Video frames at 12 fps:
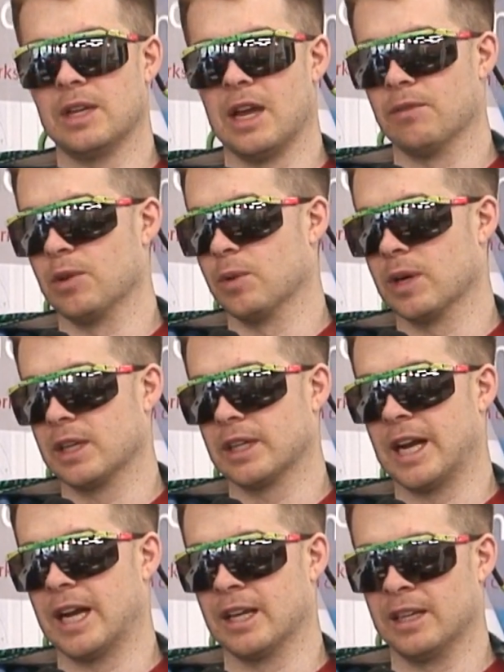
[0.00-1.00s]
everywhere in
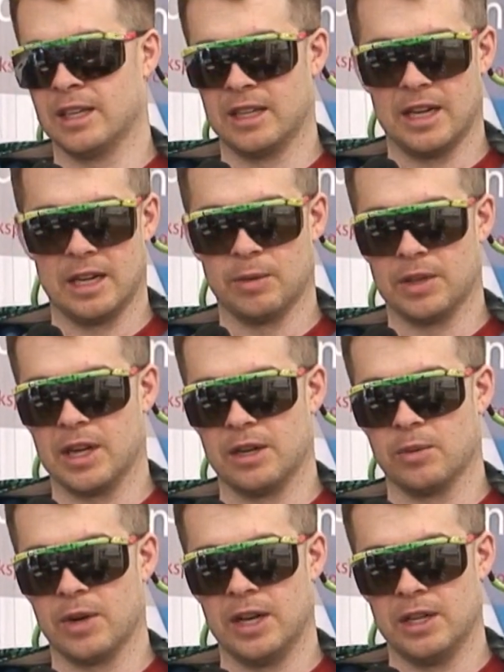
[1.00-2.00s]
Canada and anyone that had
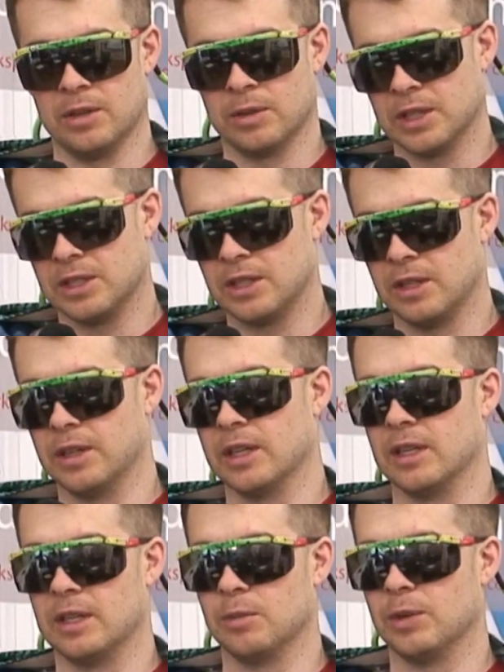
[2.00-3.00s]
a radio could tune
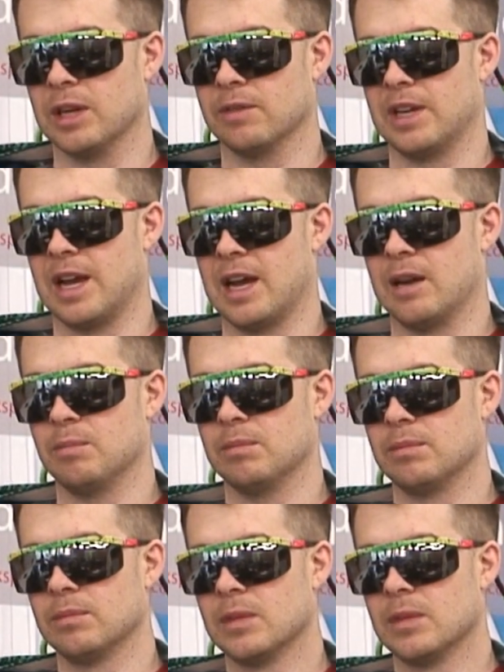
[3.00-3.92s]
in and we have an app,